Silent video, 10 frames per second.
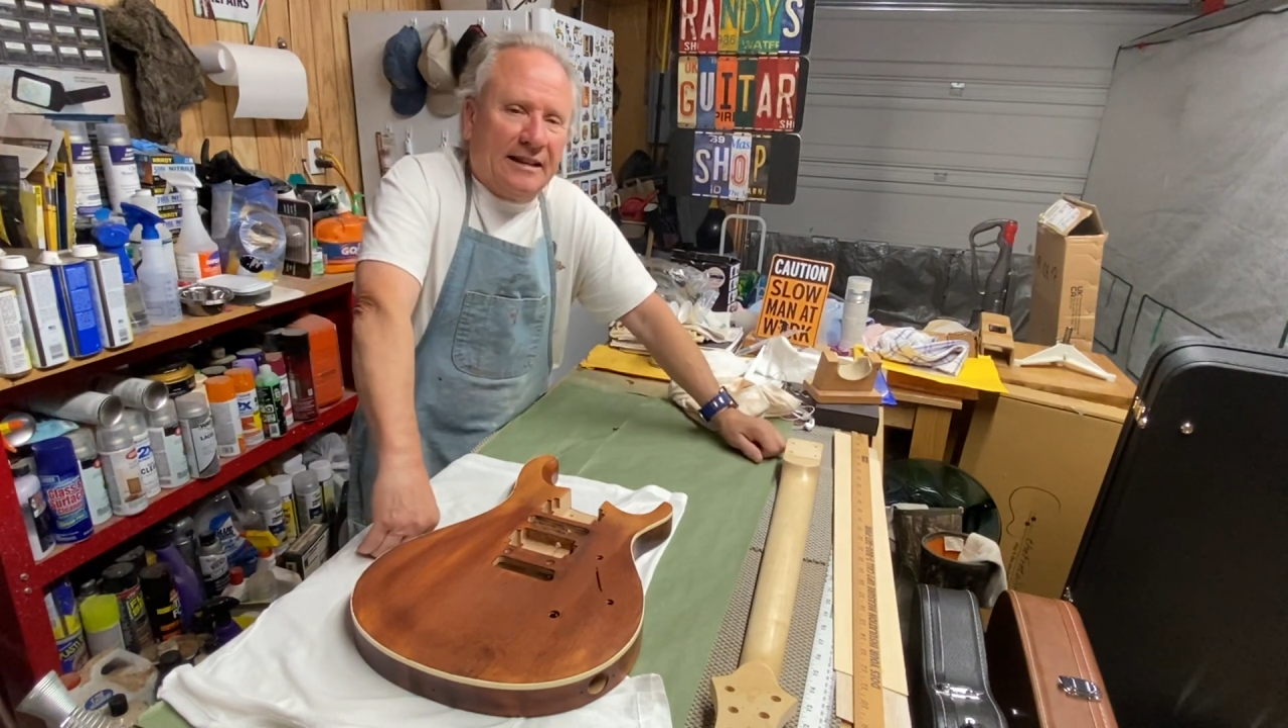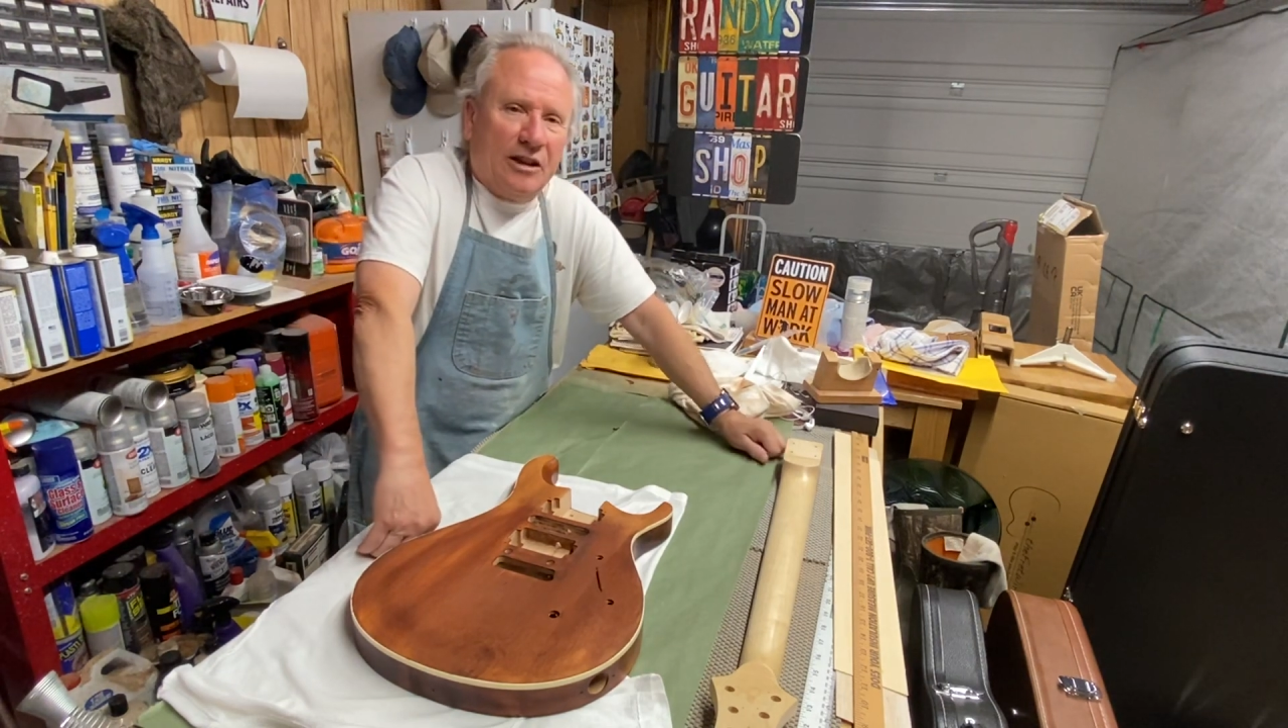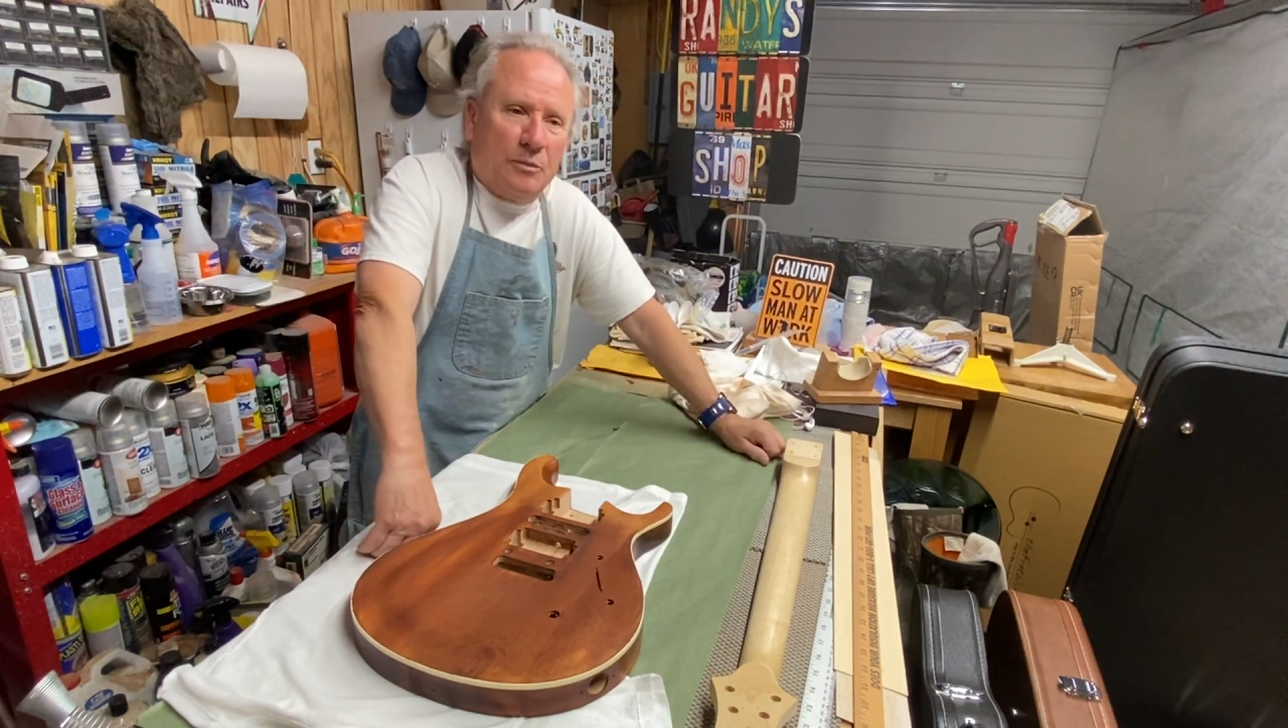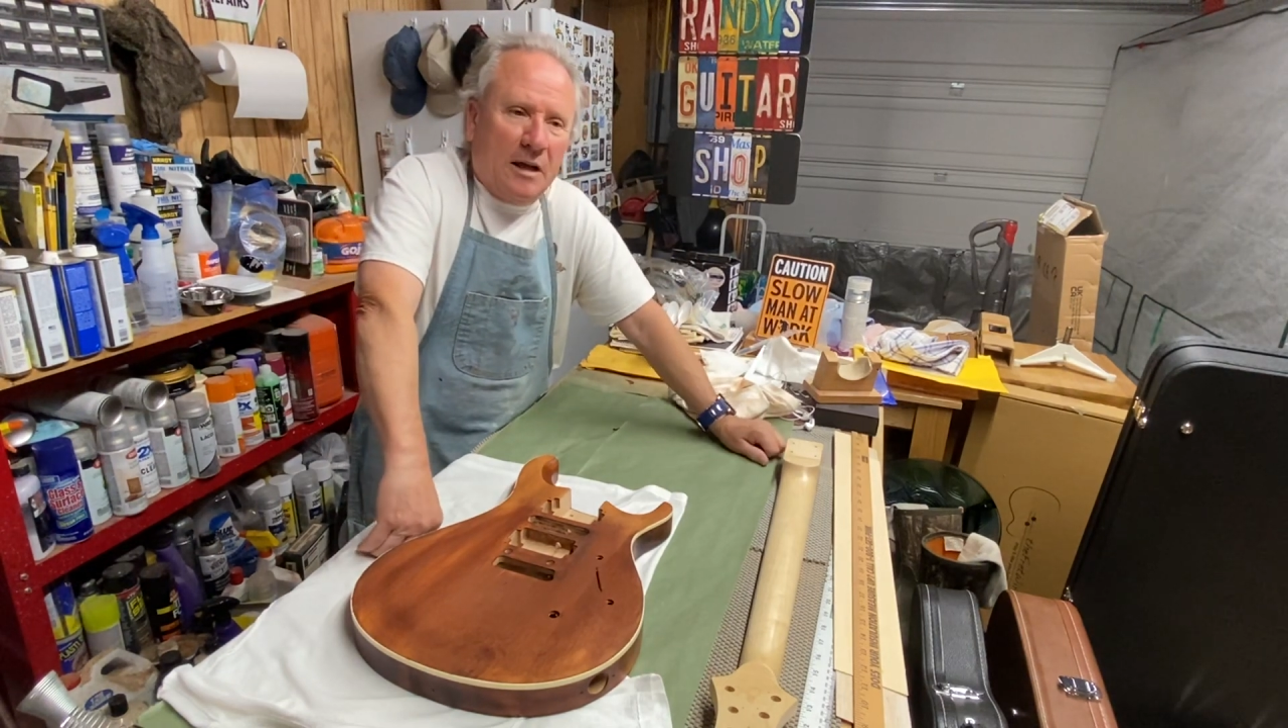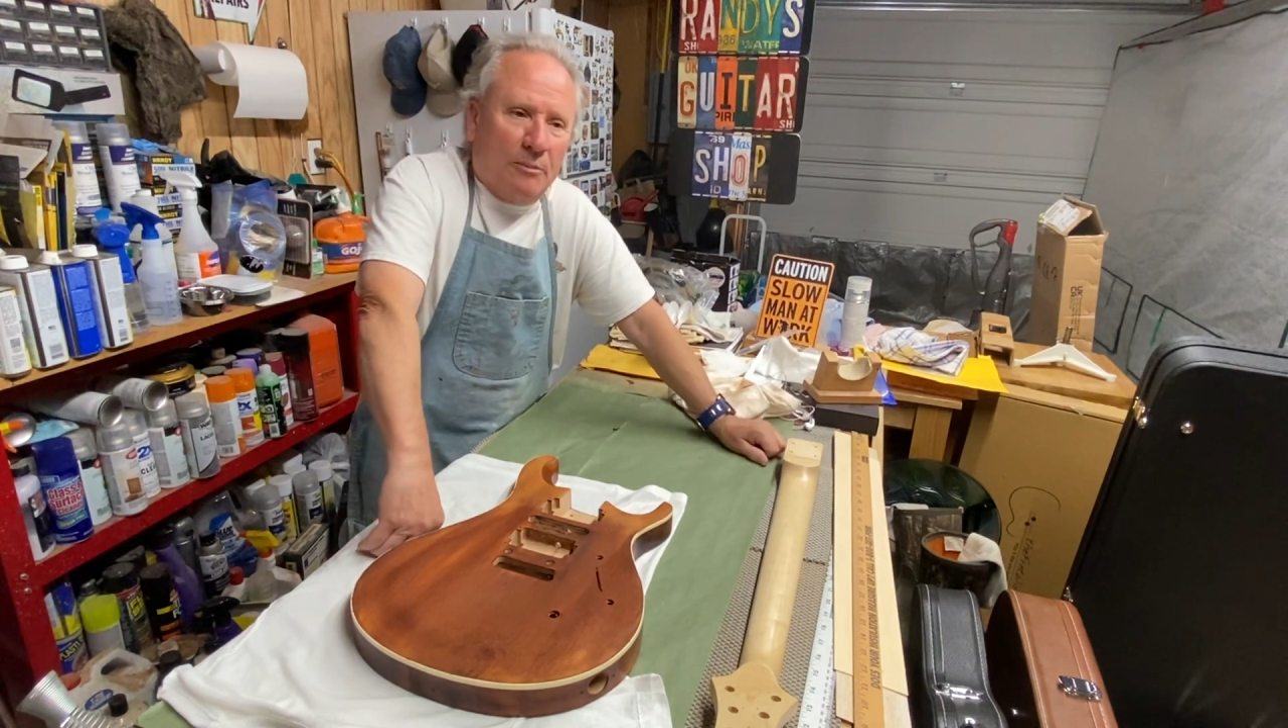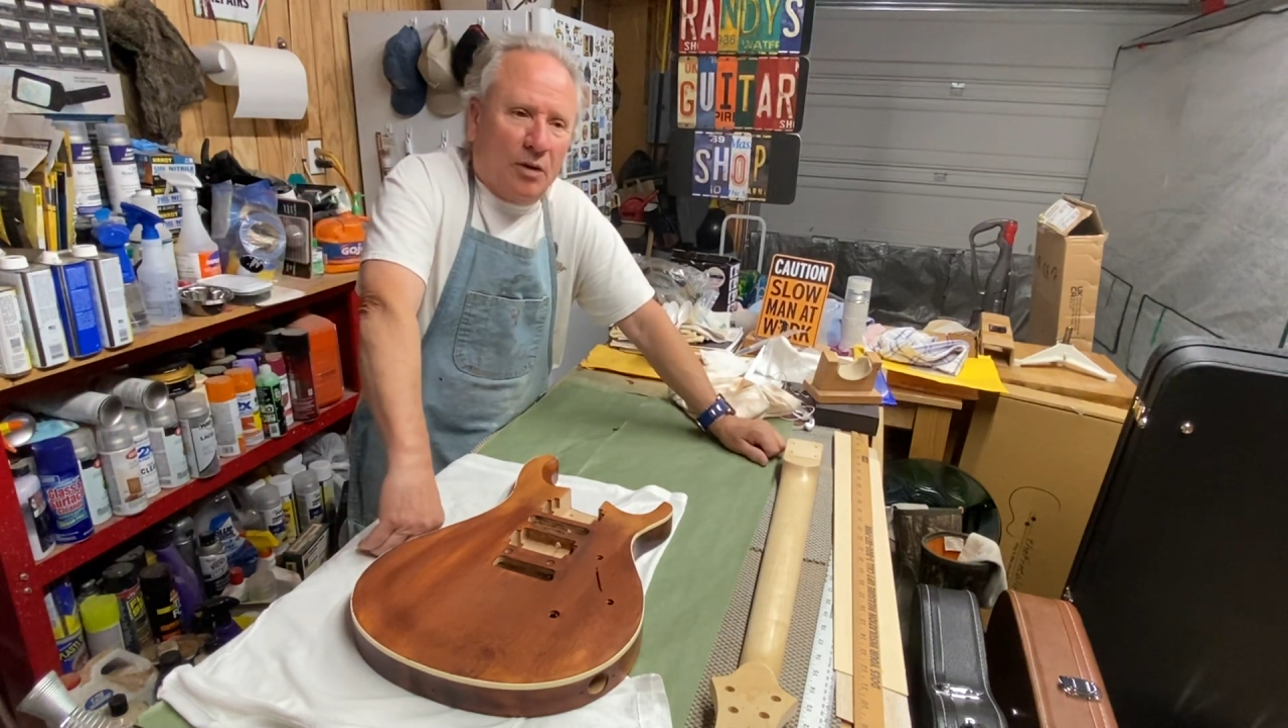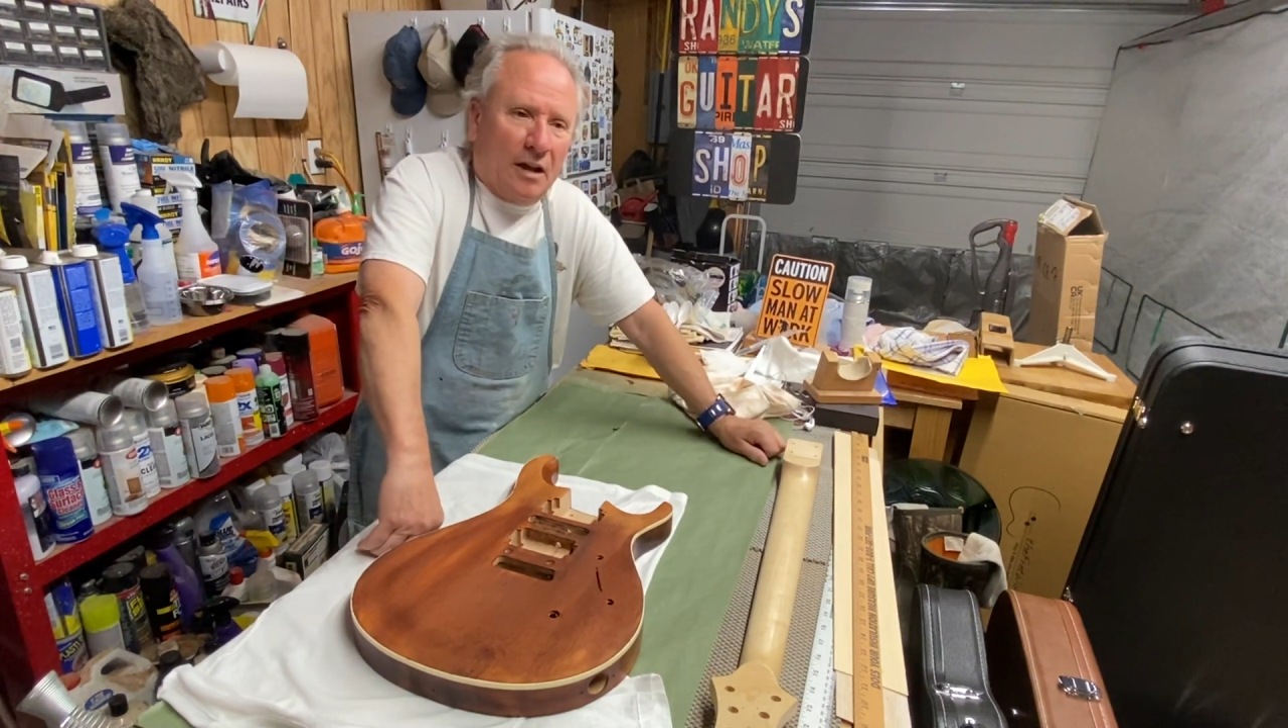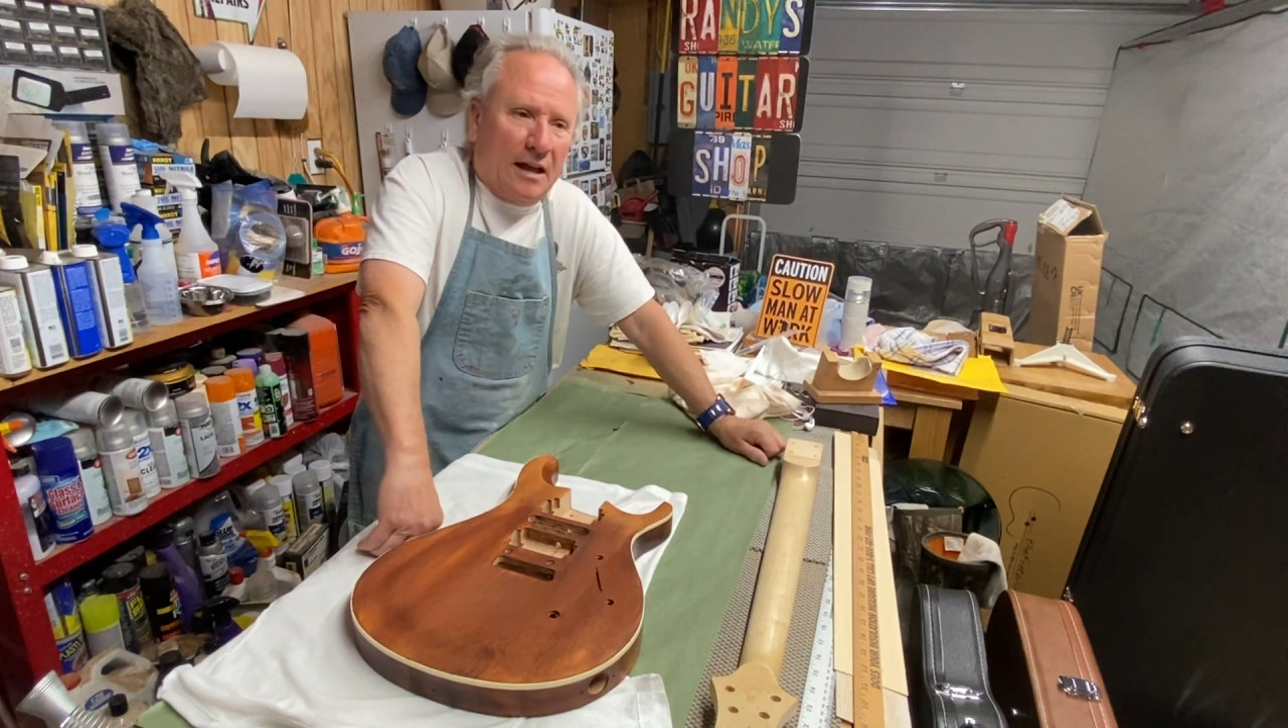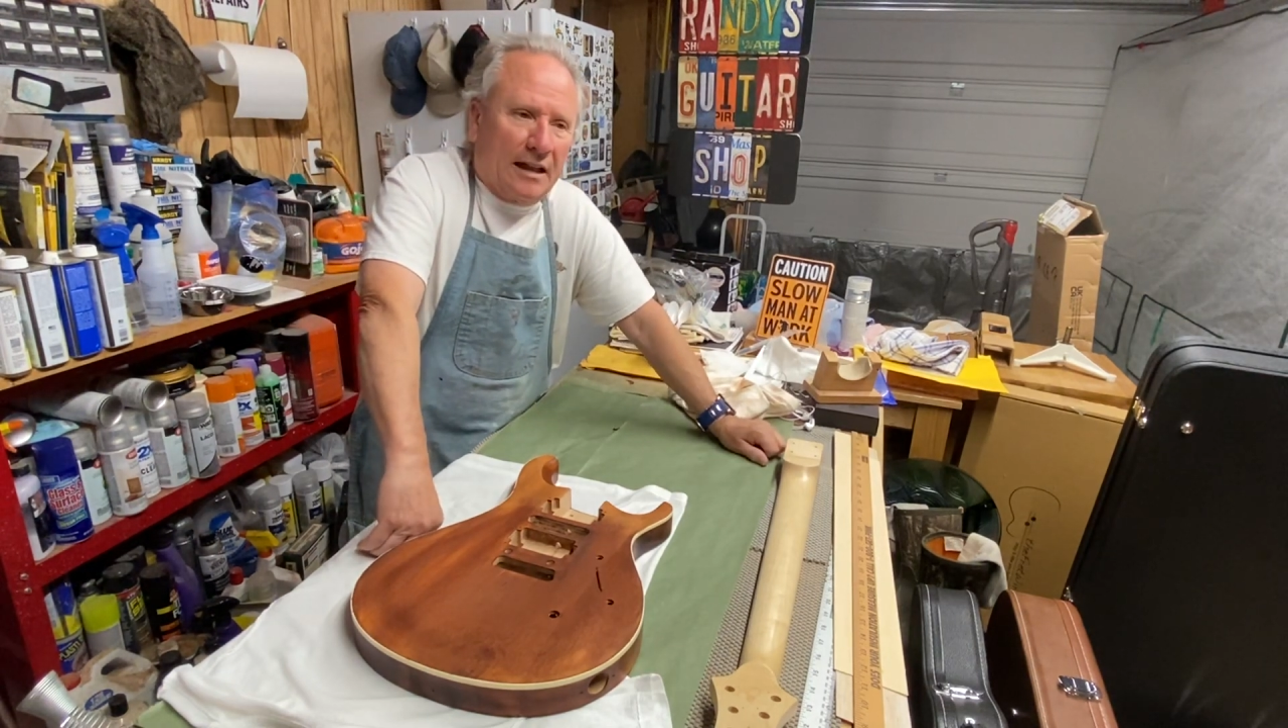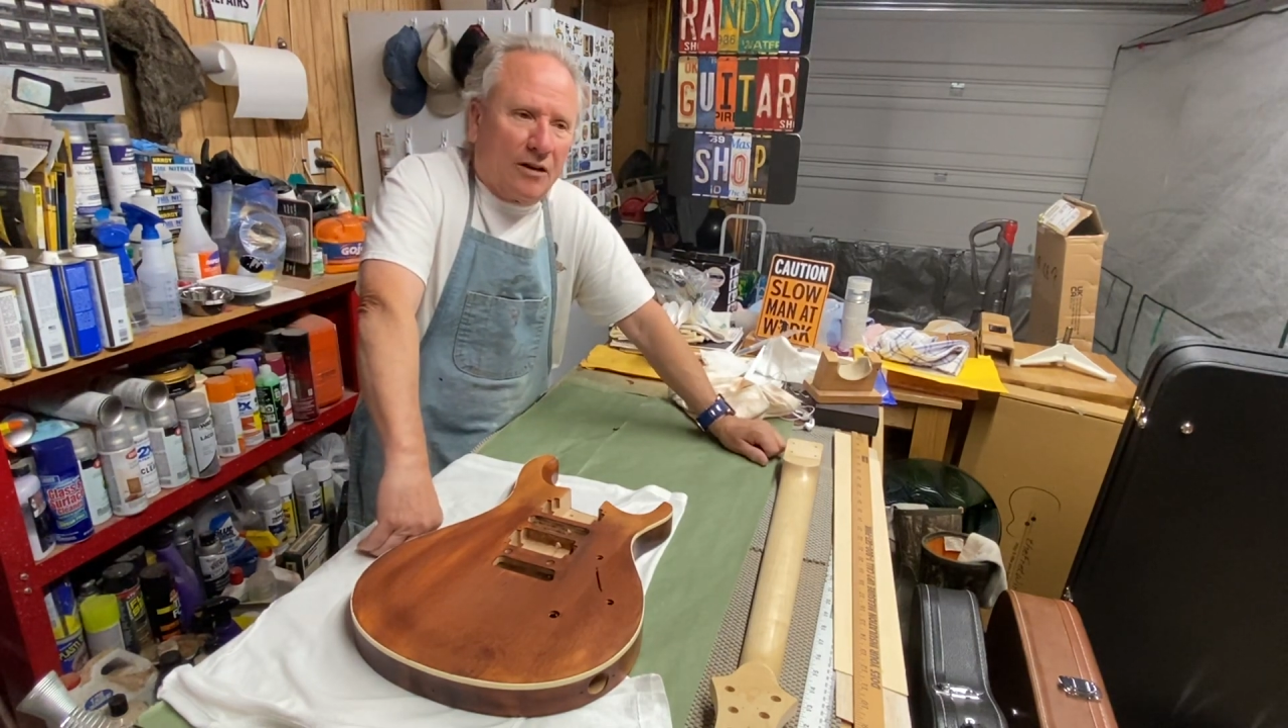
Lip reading: these people